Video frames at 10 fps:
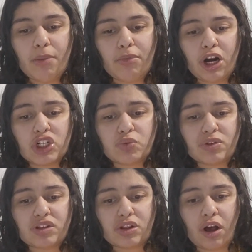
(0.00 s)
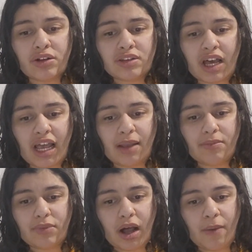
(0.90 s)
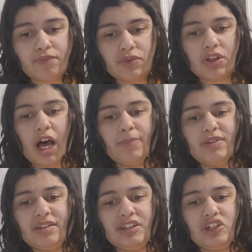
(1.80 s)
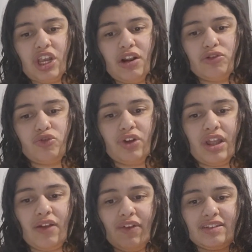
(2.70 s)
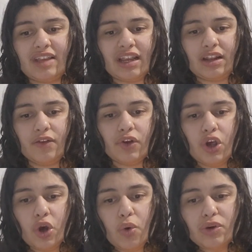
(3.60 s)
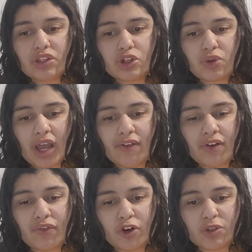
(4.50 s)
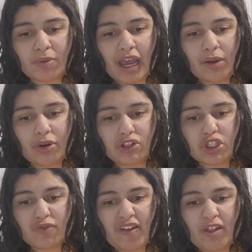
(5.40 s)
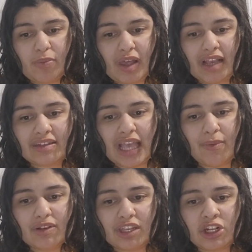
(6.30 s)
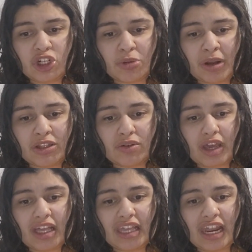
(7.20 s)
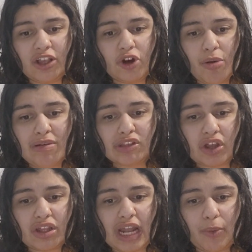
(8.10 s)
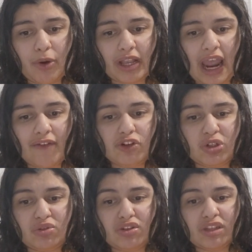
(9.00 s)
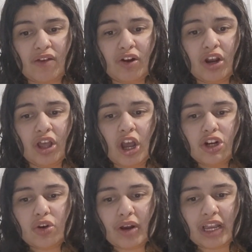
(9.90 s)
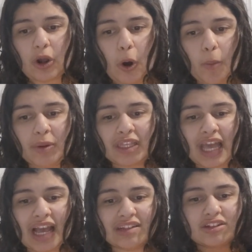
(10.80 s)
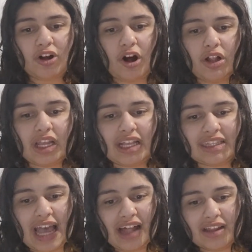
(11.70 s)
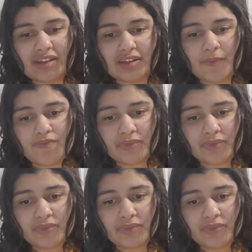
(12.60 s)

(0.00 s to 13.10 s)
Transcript: Marsh was the longtime top Disney Channel creative executive who was the driving force behind Wizards of Waverly Place and was instrumental in getting Gomez on the network after she was discovered during an open cast call in Dallas.